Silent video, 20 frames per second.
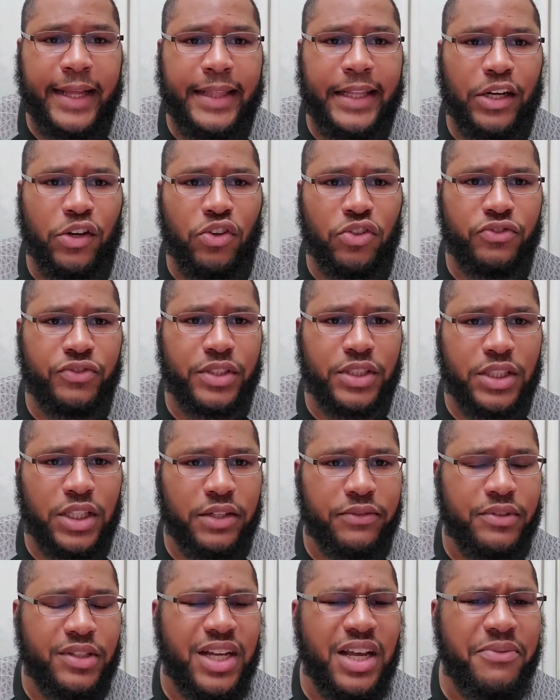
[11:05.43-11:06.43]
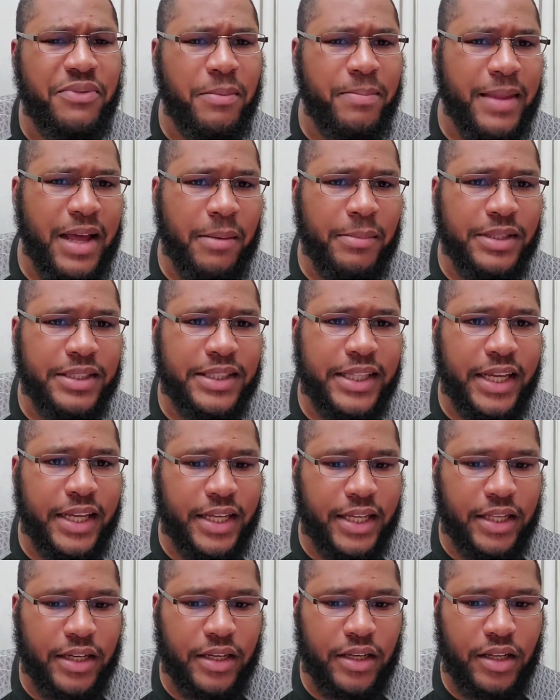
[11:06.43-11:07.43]
get their groceries delivered, if I'm not
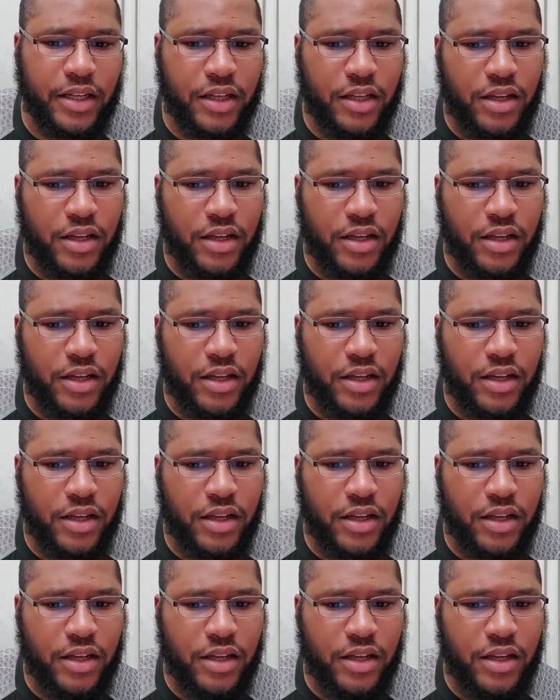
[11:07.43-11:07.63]
mistaken.